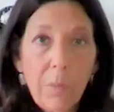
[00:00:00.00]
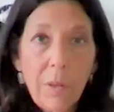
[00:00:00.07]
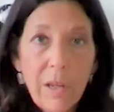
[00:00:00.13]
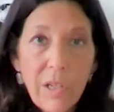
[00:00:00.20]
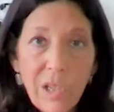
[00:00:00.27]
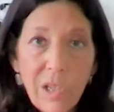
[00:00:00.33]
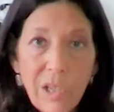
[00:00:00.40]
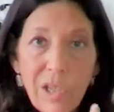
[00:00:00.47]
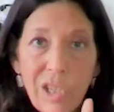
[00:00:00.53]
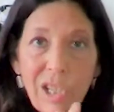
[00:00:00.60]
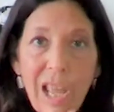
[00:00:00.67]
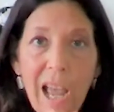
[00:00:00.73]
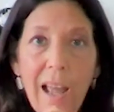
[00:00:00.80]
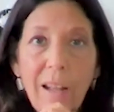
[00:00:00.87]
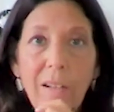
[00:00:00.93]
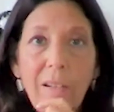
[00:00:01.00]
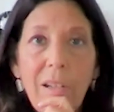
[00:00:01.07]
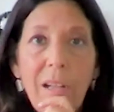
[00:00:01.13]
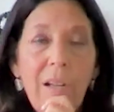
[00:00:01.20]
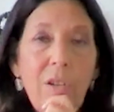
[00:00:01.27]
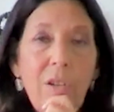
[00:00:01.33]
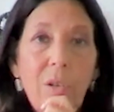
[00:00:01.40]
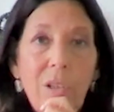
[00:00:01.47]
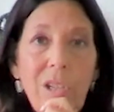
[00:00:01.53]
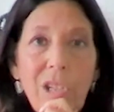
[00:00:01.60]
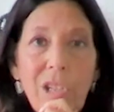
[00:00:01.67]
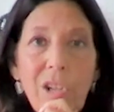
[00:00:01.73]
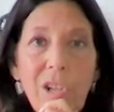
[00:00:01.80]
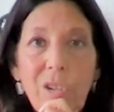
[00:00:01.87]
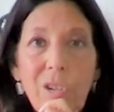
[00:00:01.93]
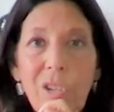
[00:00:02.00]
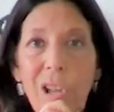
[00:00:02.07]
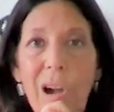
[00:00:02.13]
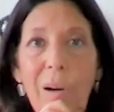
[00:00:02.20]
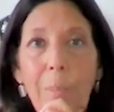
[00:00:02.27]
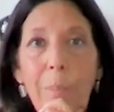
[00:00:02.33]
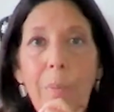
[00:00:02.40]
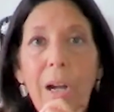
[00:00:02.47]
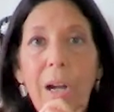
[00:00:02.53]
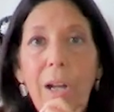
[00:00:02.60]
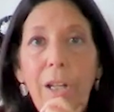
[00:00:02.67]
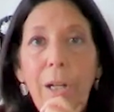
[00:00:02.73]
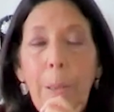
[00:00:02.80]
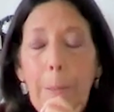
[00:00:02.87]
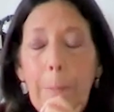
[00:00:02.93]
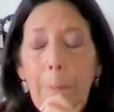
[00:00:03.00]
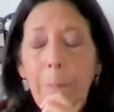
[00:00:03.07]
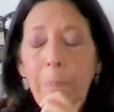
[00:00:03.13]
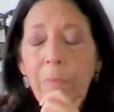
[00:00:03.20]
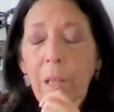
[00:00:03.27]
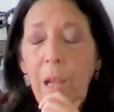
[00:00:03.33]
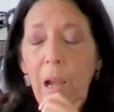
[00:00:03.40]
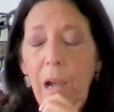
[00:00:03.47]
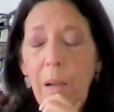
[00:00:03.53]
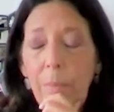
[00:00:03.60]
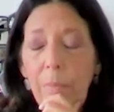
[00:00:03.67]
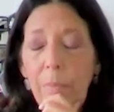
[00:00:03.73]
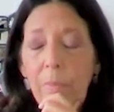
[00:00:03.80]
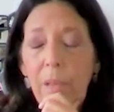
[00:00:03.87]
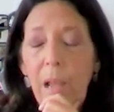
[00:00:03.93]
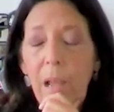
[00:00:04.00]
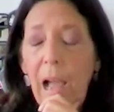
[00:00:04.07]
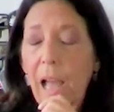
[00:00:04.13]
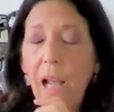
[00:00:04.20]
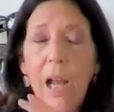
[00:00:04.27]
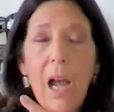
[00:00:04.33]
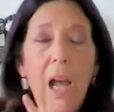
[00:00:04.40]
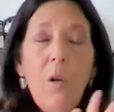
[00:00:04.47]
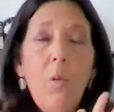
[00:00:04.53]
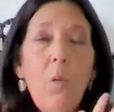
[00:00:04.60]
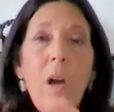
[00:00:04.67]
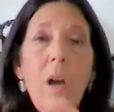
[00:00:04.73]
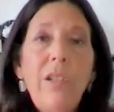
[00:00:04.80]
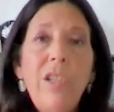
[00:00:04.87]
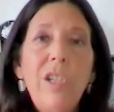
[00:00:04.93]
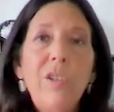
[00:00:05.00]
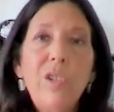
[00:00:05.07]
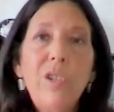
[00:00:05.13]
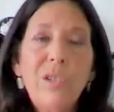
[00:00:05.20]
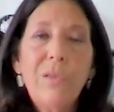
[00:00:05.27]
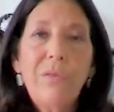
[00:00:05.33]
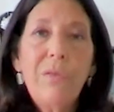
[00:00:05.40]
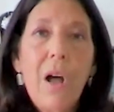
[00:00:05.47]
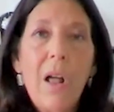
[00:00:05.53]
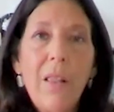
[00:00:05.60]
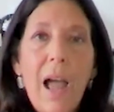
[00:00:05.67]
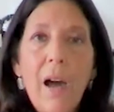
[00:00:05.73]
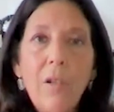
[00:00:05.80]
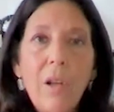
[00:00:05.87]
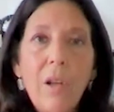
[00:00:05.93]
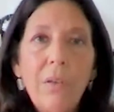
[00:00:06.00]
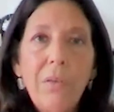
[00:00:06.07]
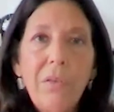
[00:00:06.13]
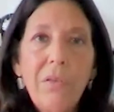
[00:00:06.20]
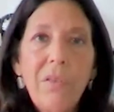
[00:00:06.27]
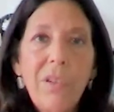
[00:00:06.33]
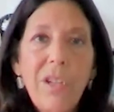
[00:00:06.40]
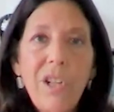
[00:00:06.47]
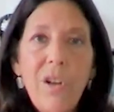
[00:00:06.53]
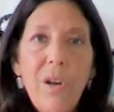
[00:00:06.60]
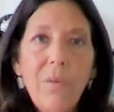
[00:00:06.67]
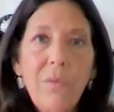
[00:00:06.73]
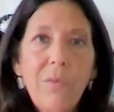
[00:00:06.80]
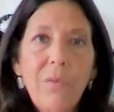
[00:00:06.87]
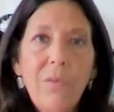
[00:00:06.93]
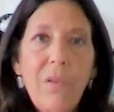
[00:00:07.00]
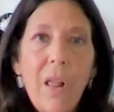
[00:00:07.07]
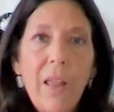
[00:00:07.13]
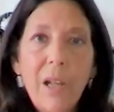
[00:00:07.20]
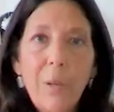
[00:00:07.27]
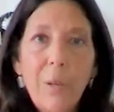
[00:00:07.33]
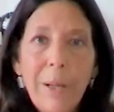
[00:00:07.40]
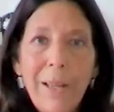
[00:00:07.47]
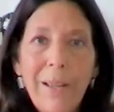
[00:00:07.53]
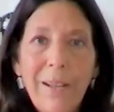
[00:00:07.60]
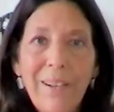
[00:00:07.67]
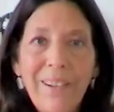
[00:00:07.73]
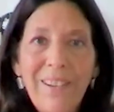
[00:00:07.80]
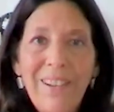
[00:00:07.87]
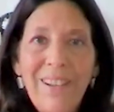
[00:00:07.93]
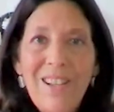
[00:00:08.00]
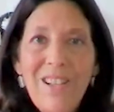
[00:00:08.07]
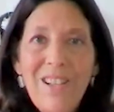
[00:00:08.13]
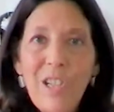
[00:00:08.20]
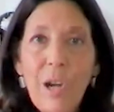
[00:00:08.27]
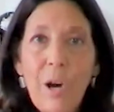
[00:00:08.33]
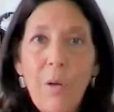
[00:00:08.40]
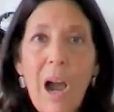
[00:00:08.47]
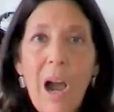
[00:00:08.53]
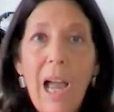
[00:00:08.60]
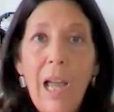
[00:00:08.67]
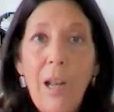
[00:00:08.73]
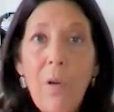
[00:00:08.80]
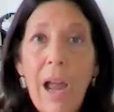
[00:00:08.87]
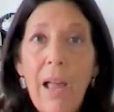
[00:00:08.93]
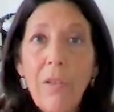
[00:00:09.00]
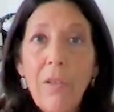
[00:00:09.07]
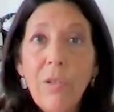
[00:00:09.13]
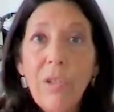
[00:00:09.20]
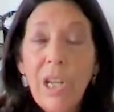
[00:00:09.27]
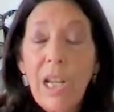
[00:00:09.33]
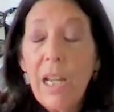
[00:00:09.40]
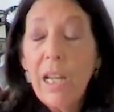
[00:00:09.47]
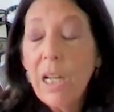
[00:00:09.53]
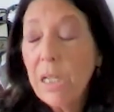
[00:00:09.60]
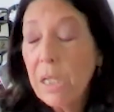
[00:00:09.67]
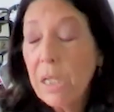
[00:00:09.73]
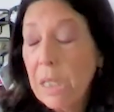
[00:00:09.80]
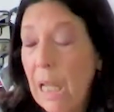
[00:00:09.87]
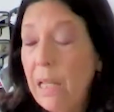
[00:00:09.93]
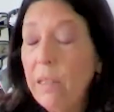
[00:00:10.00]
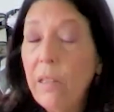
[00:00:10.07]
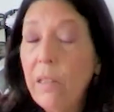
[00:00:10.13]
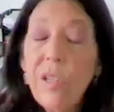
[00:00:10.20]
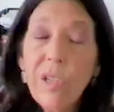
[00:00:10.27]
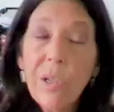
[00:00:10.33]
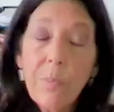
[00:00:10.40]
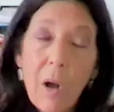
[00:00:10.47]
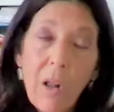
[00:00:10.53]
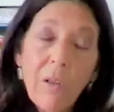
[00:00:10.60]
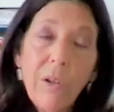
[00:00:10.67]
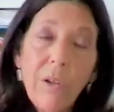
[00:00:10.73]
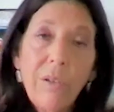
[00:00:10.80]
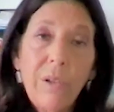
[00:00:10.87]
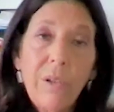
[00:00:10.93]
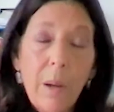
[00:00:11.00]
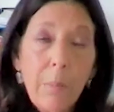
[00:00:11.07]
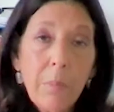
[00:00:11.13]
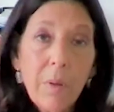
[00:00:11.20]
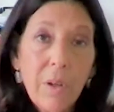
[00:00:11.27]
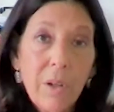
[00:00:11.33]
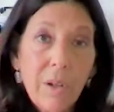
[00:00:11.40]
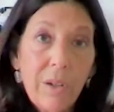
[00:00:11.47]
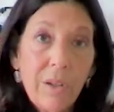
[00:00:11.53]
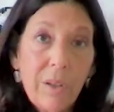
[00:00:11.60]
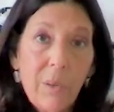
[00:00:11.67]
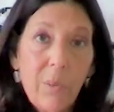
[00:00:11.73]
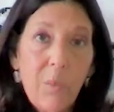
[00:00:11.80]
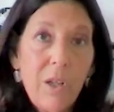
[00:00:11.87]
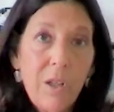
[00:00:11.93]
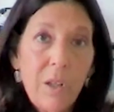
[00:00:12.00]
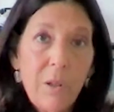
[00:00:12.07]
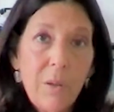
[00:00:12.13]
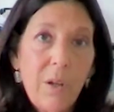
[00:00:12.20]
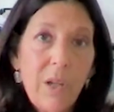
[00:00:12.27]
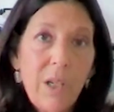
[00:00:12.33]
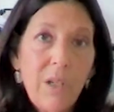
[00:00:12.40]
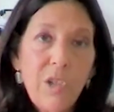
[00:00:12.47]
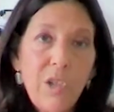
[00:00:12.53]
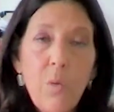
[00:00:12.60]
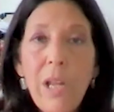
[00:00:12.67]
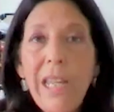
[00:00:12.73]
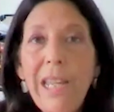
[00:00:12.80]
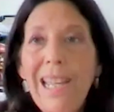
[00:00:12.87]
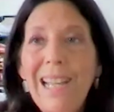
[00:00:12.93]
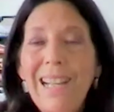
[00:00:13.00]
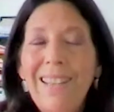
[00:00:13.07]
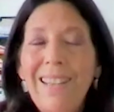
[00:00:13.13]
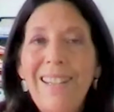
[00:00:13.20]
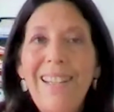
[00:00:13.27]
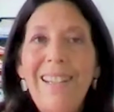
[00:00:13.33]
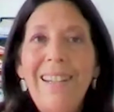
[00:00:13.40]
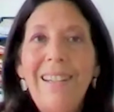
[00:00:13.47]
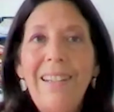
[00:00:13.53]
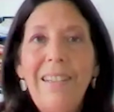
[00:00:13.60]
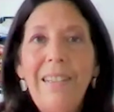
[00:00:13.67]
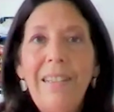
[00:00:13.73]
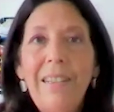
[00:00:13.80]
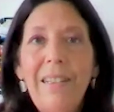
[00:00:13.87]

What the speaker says: the places that your listeners are. But I don't want deals to fall out of bed. So I'd rather take a slightly smaller number with squeaky clean,